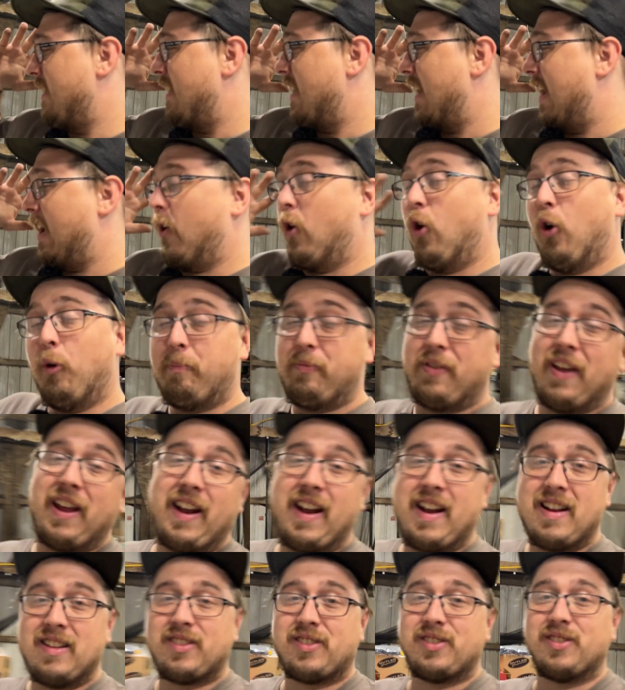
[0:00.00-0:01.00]
I hope that
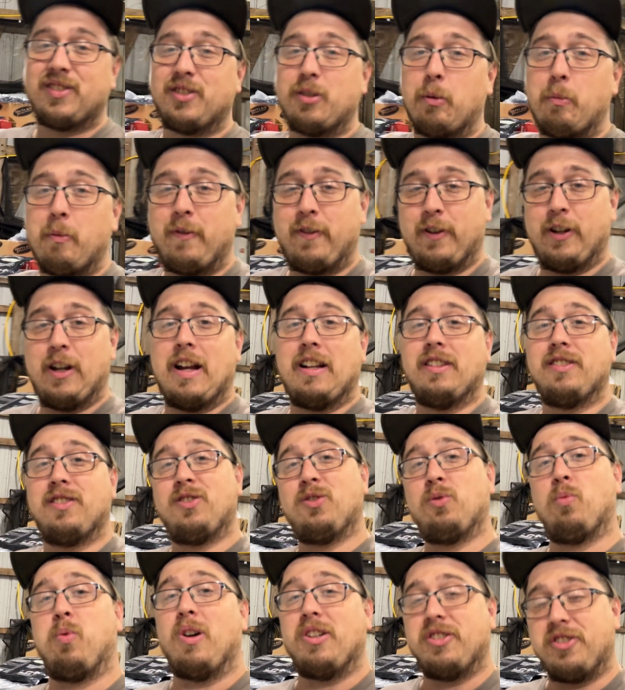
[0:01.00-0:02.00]
answers some of your
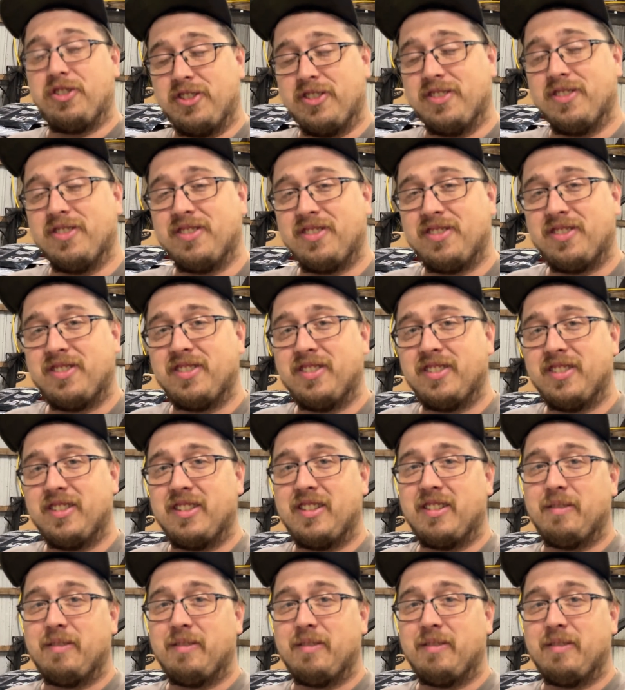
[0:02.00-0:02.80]
guys' questions.